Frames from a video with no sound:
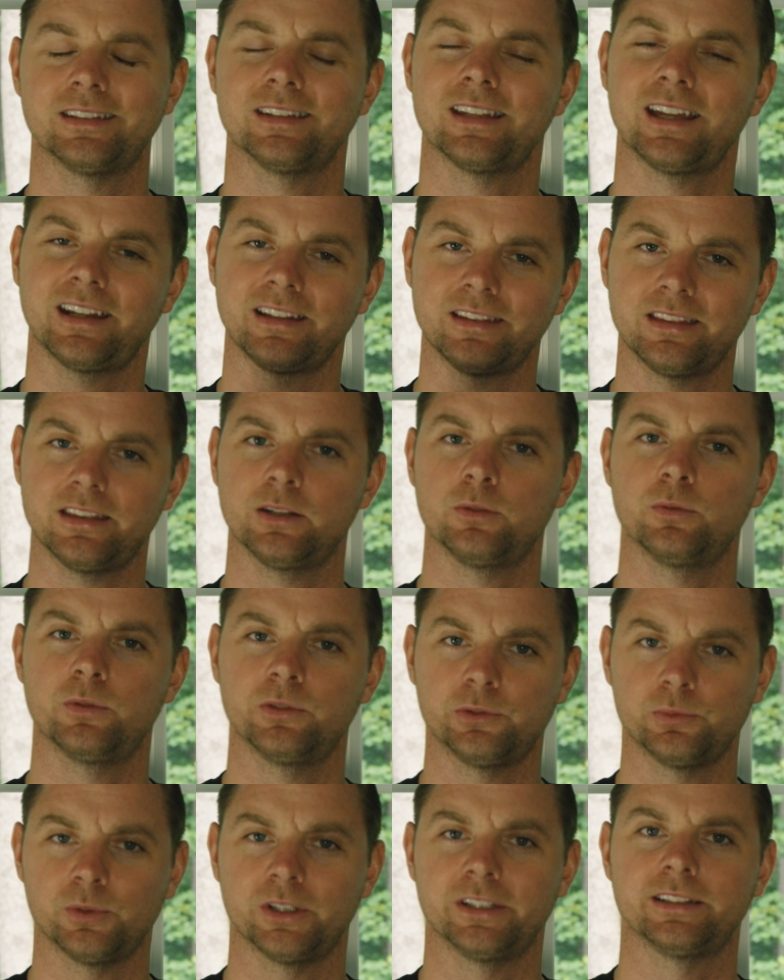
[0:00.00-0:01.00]
and that I think
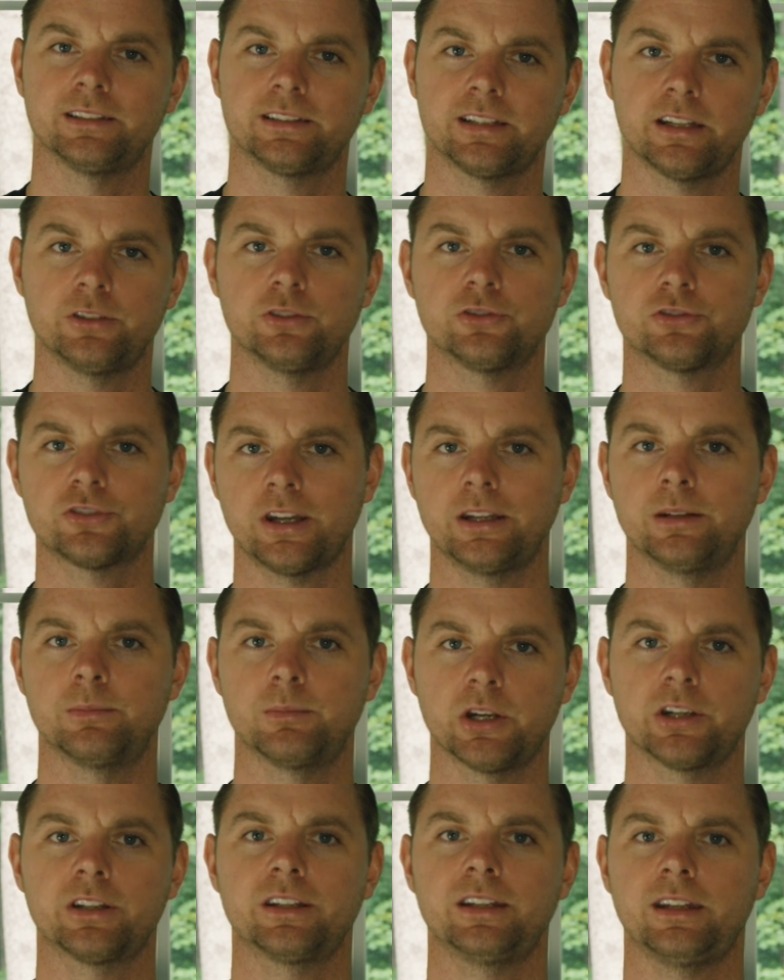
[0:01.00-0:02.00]
is what Nintendo's trying to
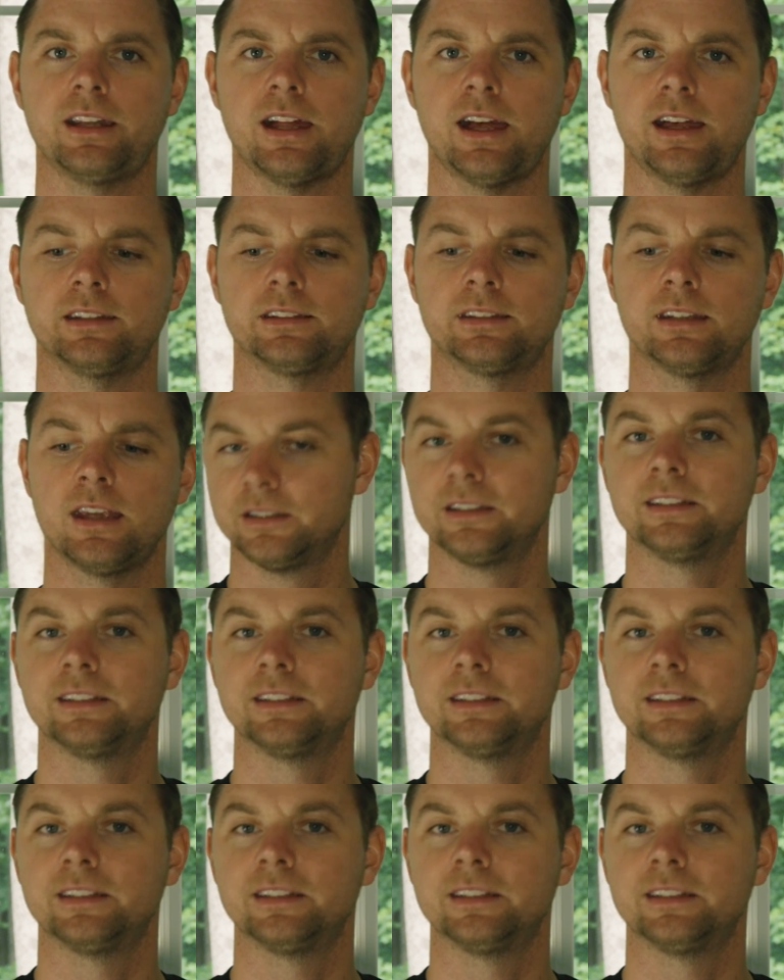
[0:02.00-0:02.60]
market it as.